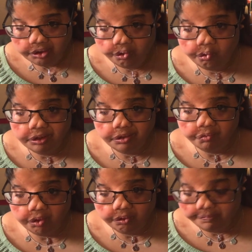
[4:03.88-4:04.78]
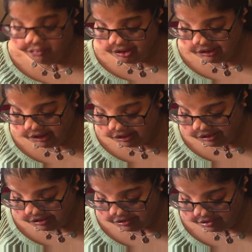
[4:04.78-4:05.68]
who is the rogue
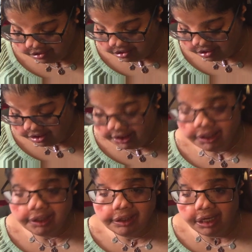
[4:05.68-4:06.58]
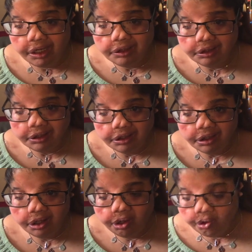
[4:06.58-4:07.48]
princess. Inan,
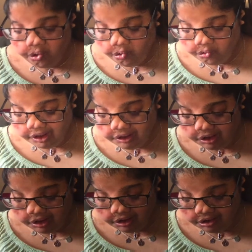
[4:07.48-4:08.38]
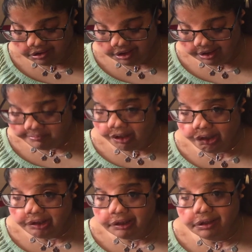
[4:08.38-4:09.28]
who is
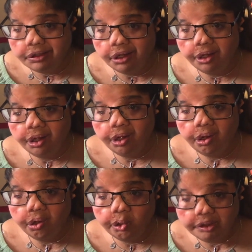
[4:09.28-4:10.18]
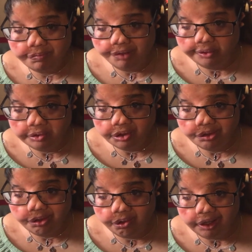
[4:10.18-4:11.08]
Amari's older brother,
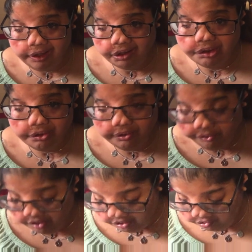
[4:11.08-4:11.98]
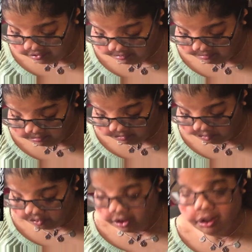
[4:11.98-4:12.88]
so heir to the throne.
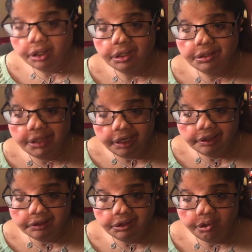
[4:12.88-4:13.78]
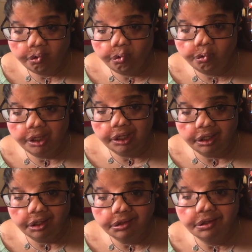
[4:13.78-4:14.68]
Zane, who
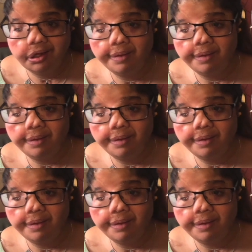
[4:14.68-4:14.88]
is